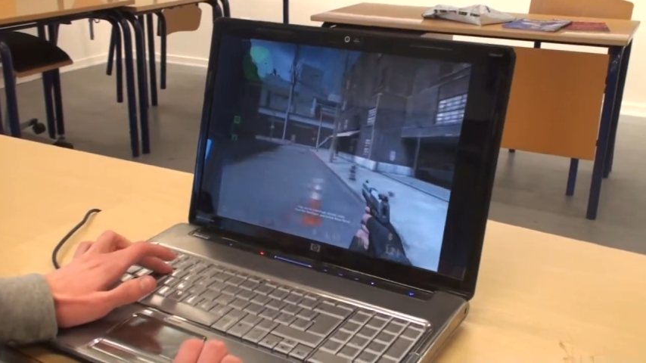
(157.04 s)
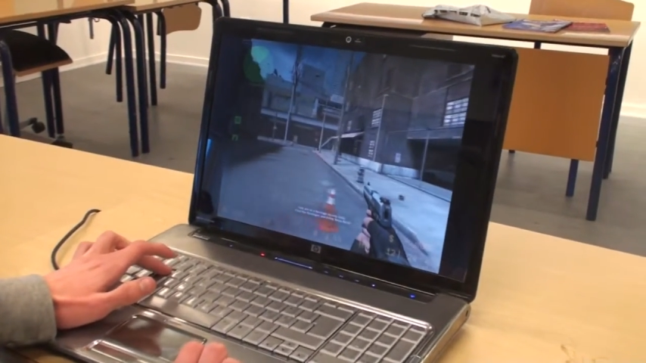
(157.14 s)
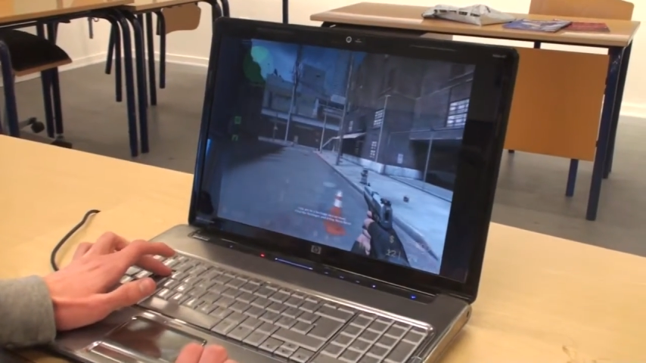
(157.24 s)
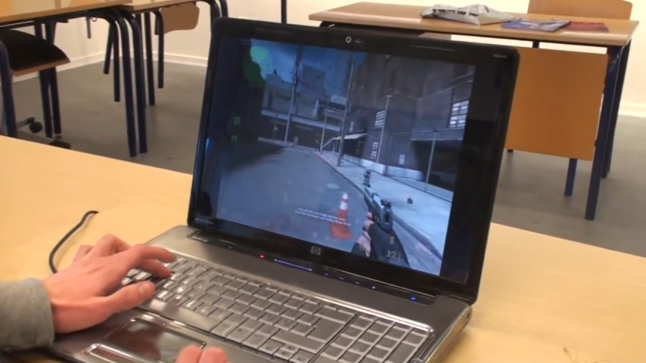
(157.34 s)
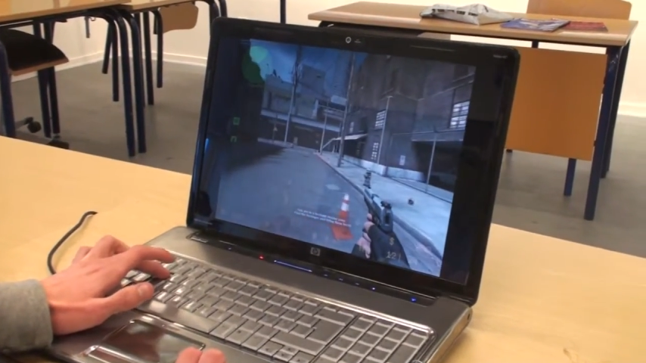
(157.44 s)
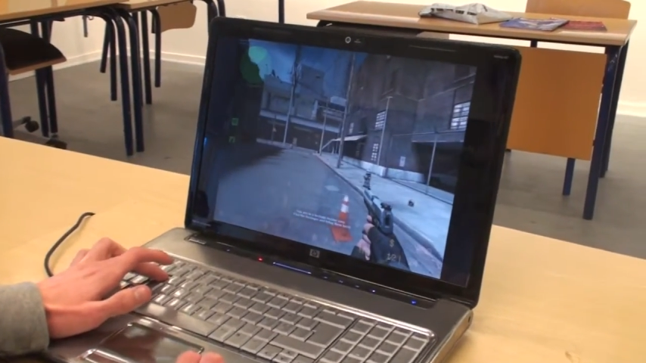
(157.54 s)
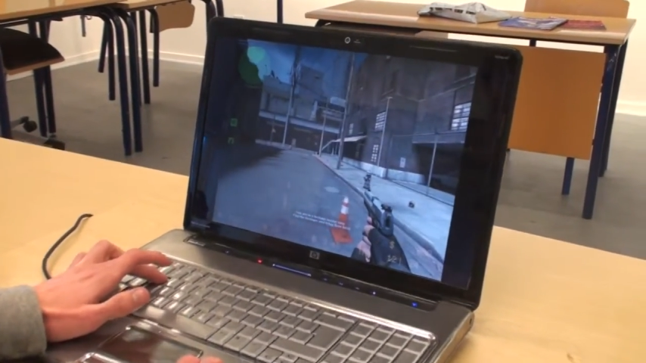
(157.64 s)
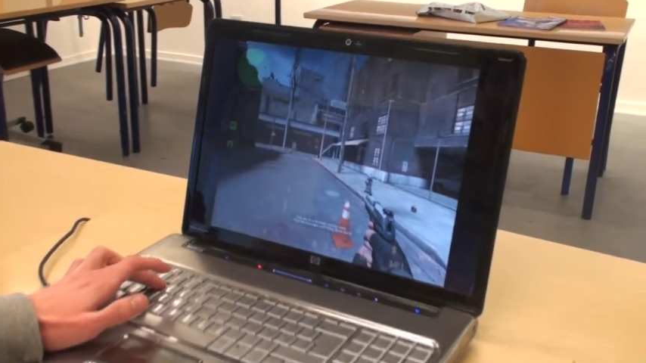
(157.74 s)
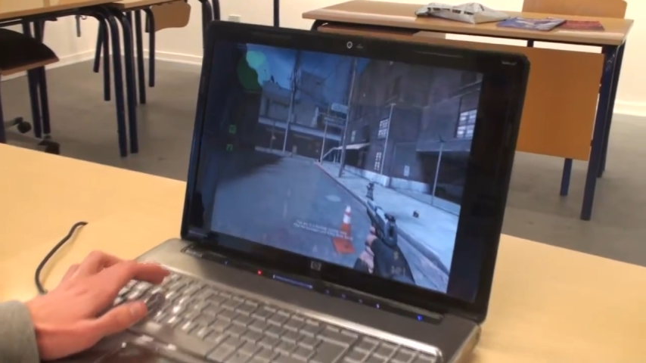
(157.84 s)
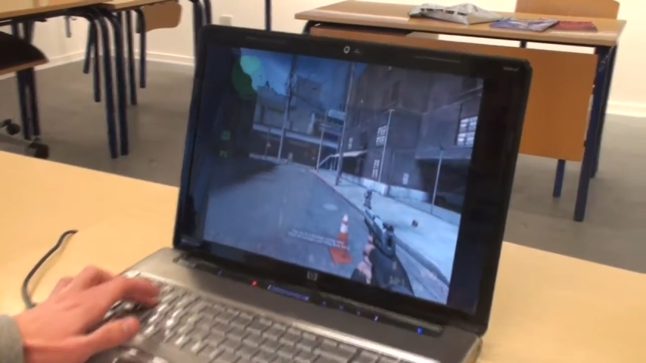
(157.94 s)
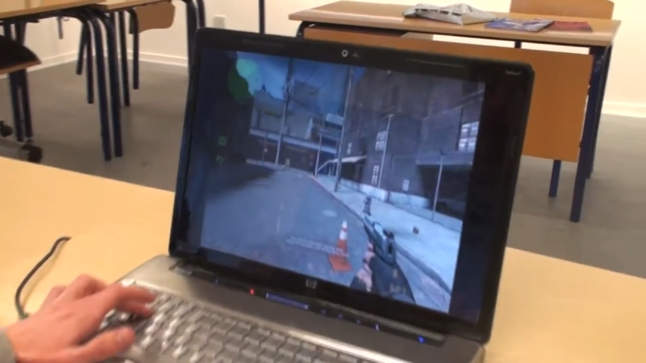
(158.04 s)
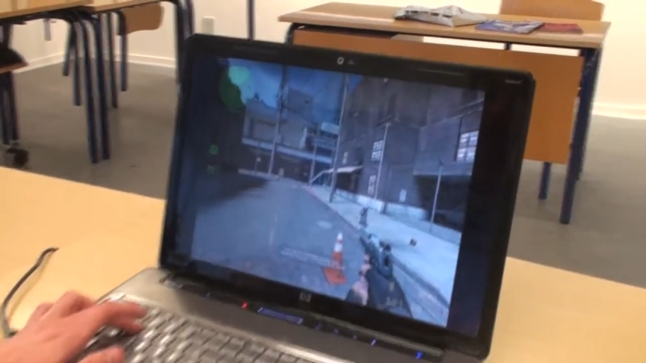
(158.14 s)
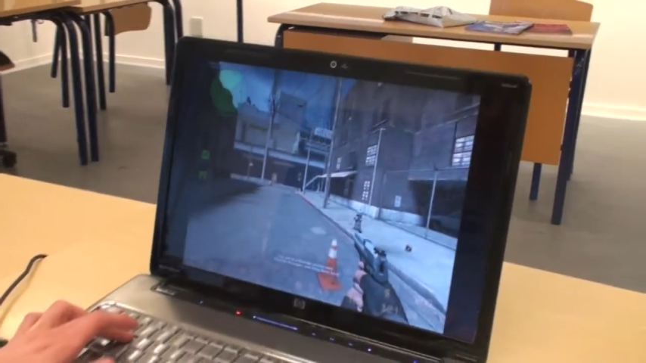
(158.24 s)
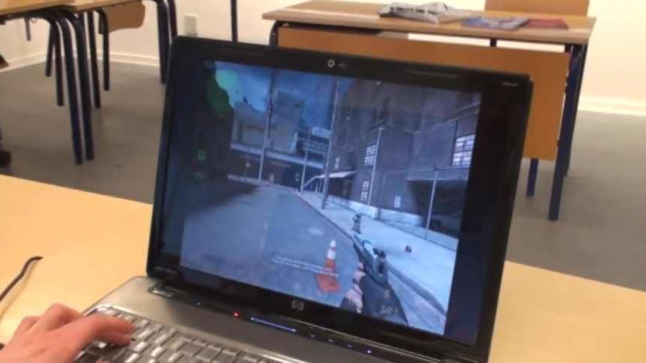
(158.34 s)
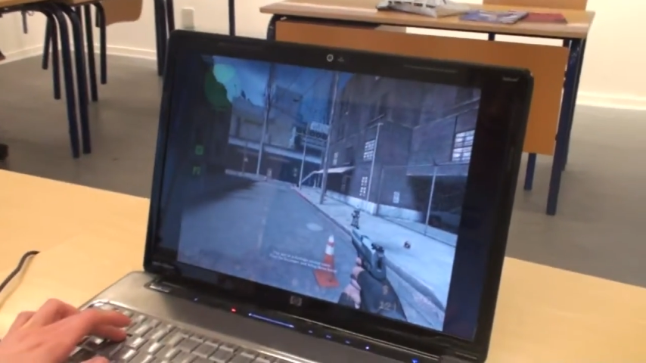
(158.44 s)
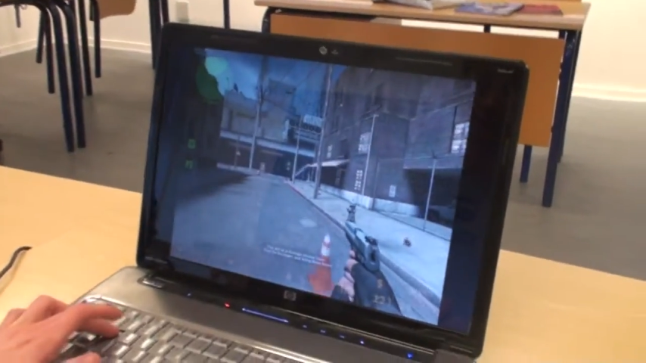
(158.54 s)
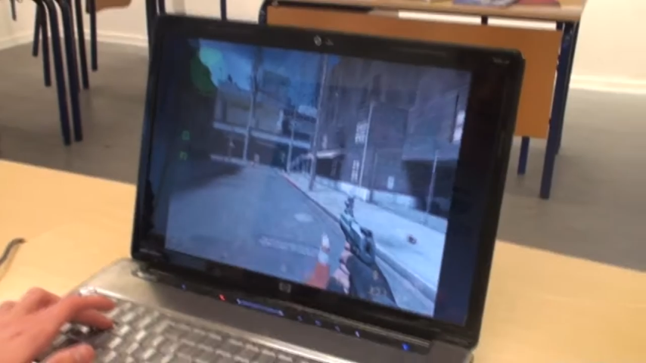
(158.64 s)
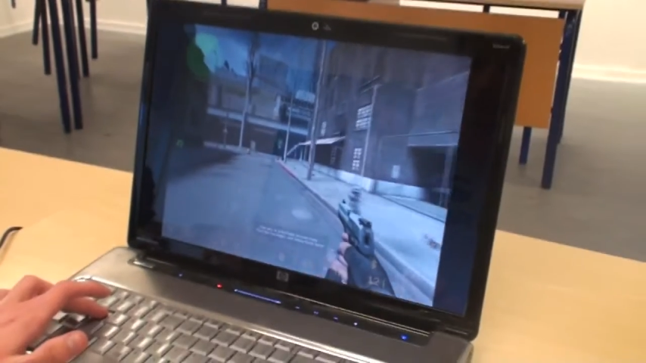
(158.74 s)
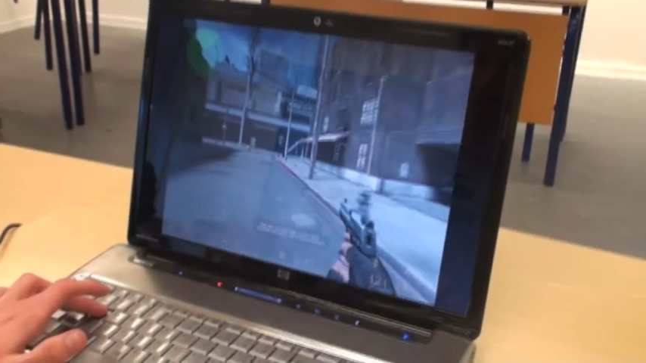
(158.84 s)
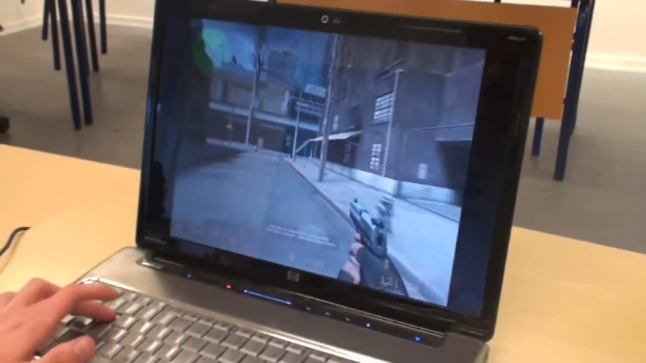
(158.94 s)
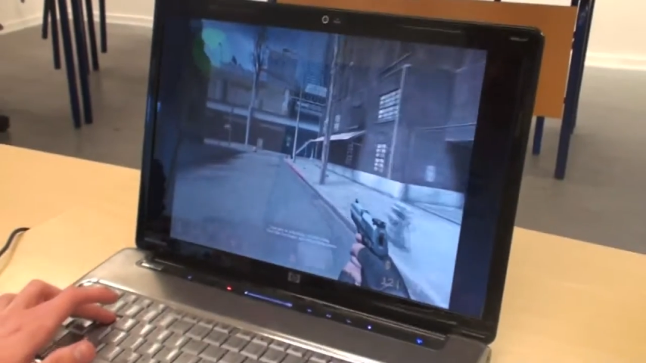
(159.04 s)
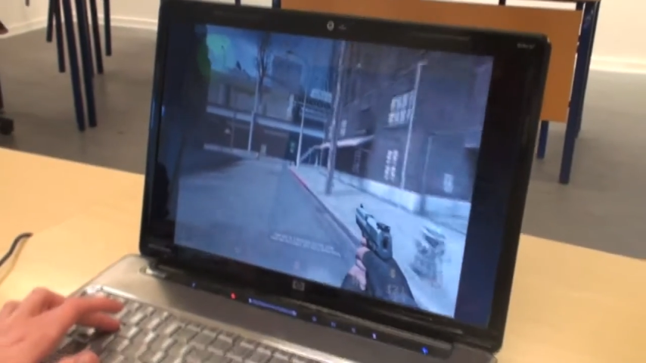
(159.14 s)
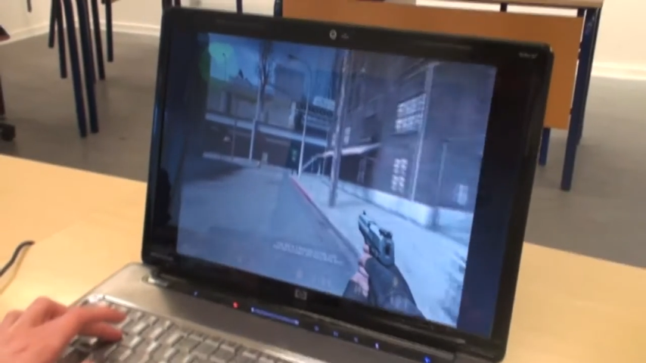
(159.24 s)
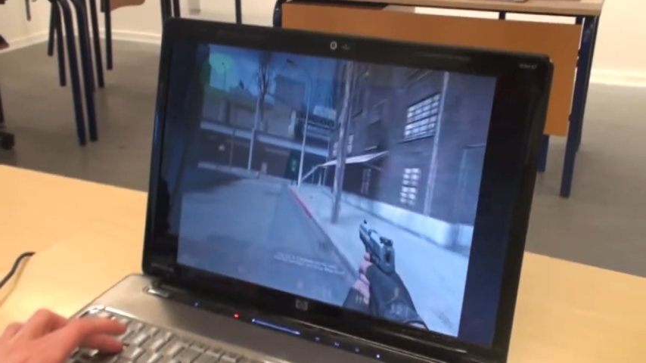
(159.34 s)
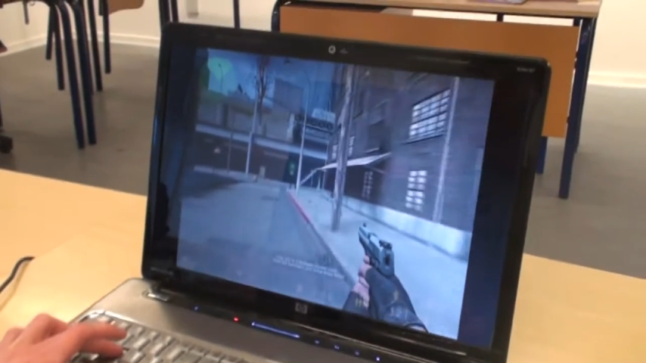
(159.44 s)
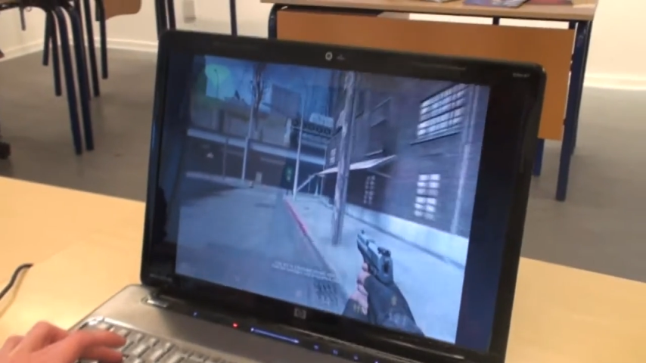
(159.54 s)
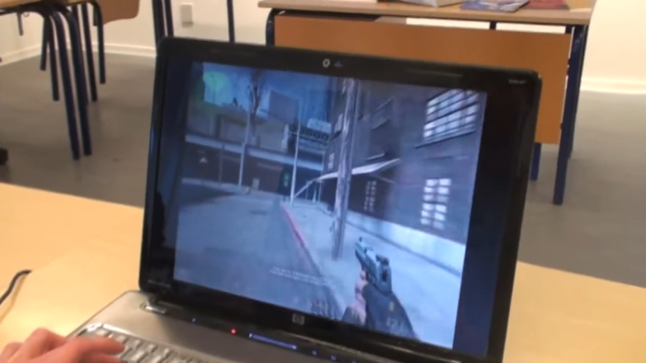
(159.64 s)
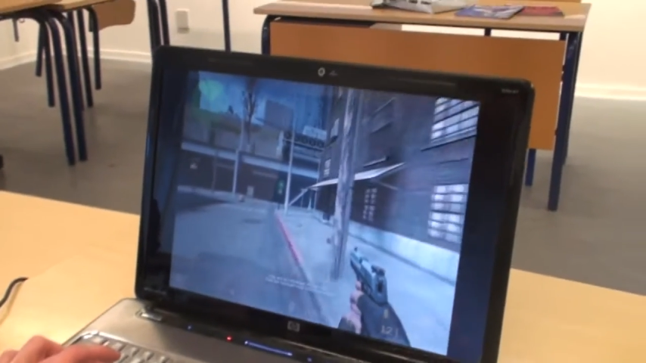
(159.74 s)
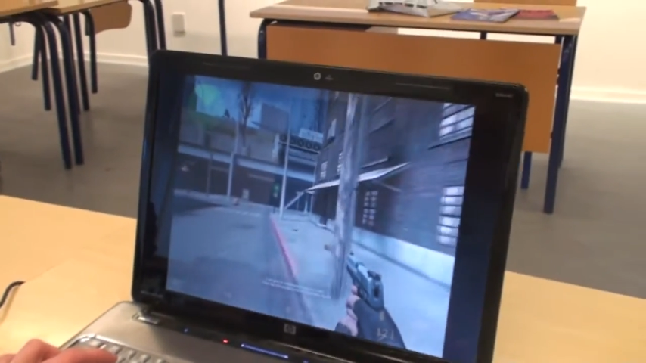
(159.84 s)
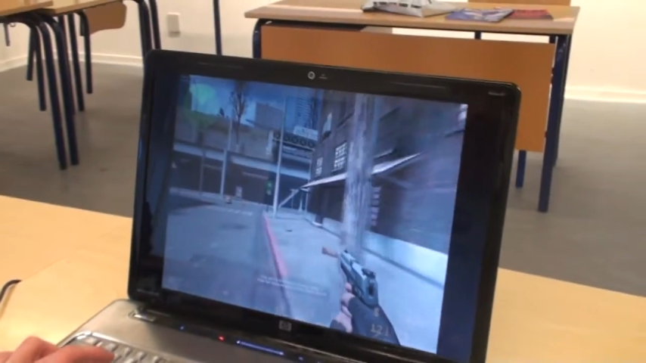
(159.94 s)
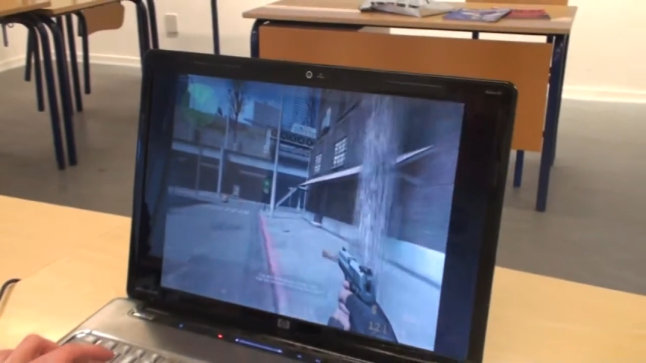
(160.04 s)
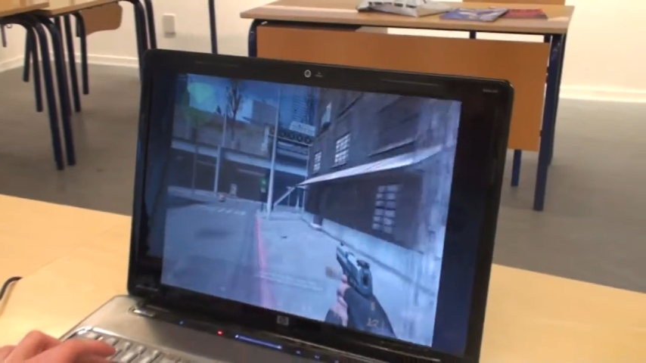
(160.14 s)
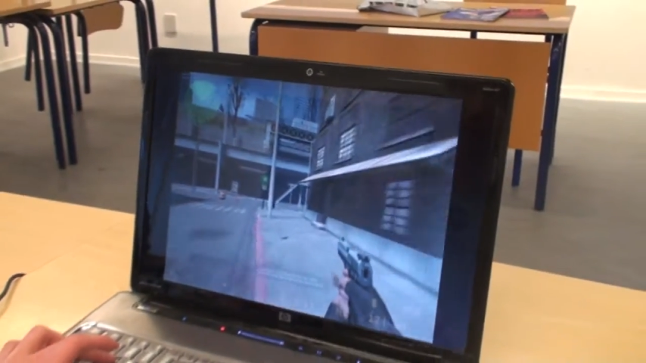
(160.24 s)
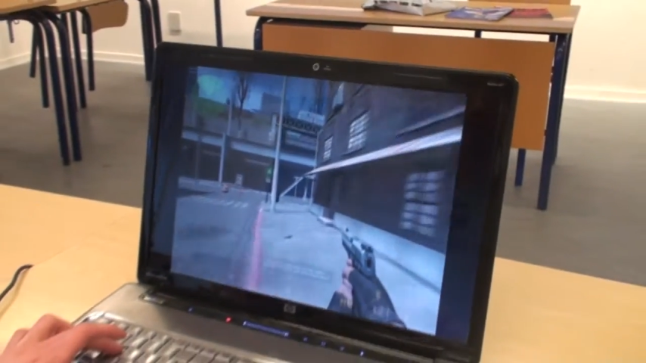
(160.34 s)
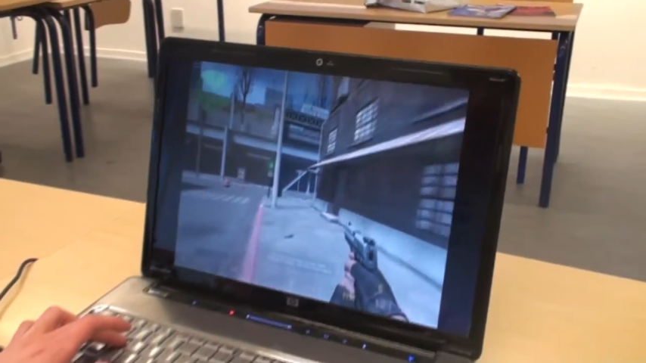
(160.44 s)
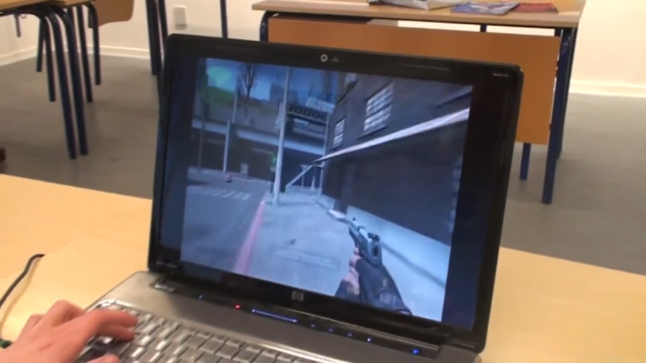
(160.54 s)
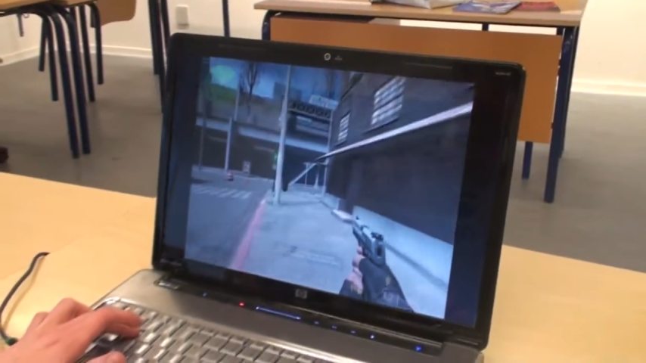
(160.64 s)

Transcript: Nobody's mouth can be seen.